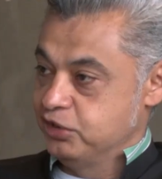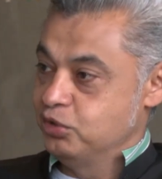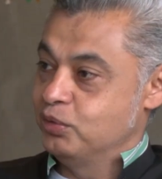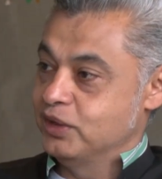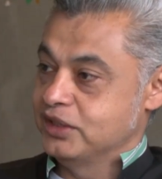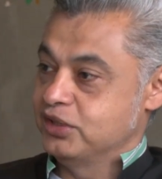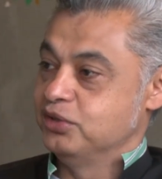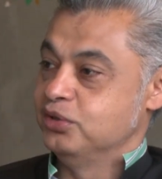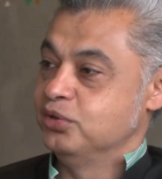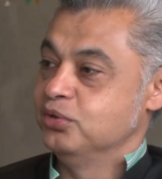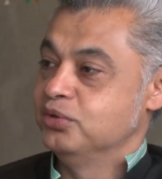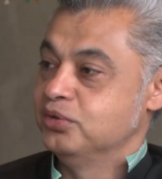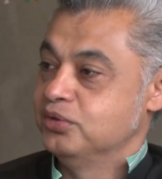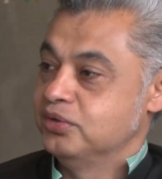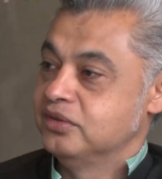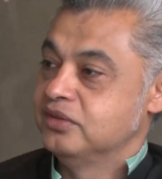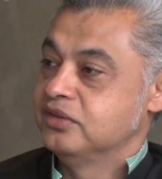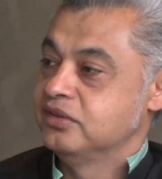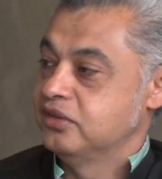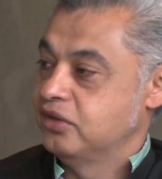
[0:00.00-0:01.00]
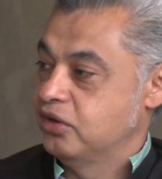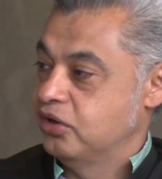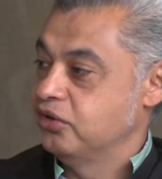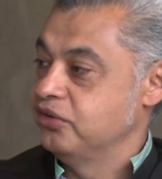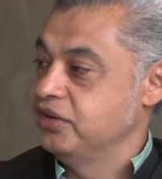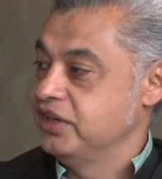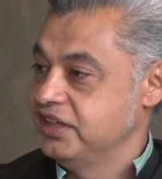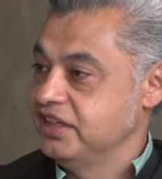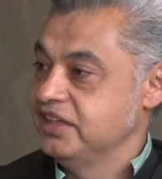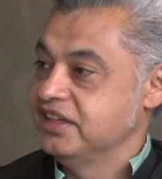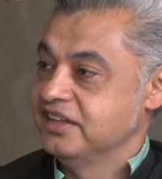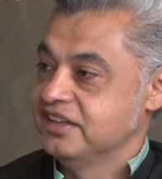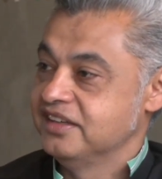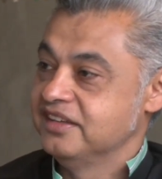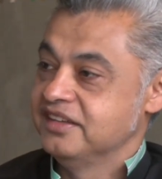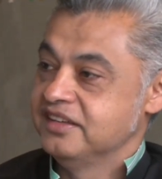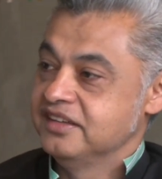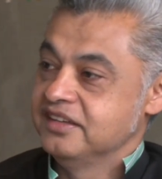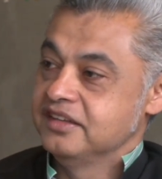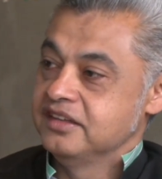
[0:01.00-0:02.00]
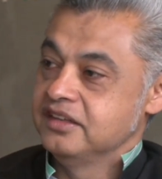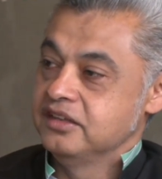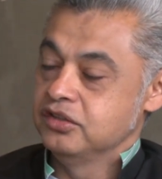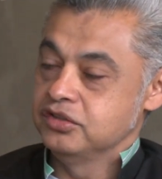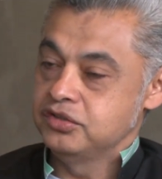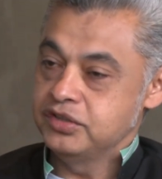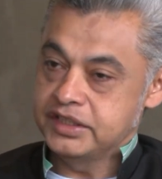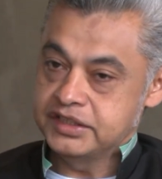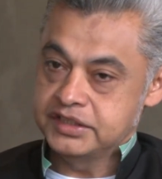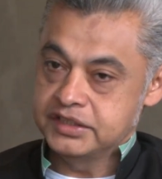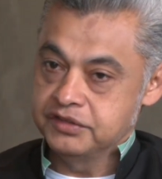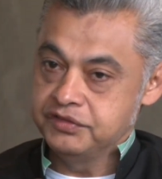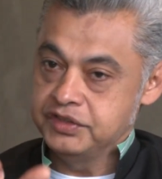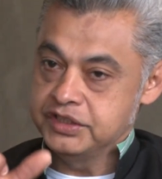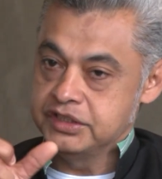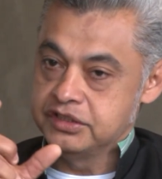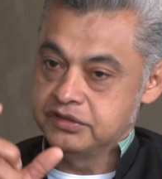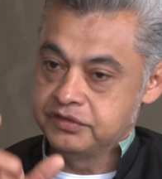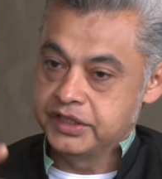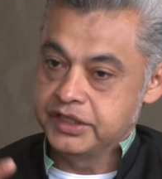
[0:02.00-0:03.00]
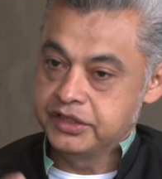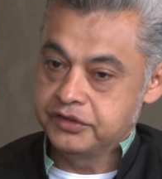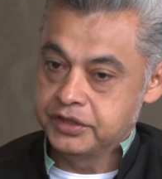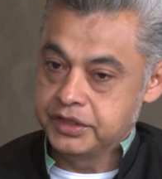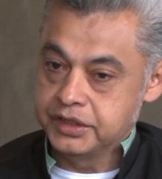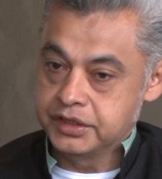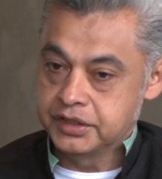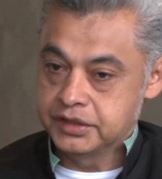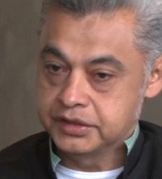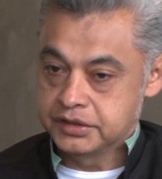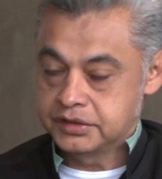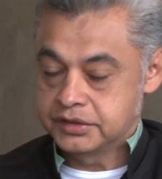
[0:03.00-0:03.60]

know what to do already. Now, so the service is very critical.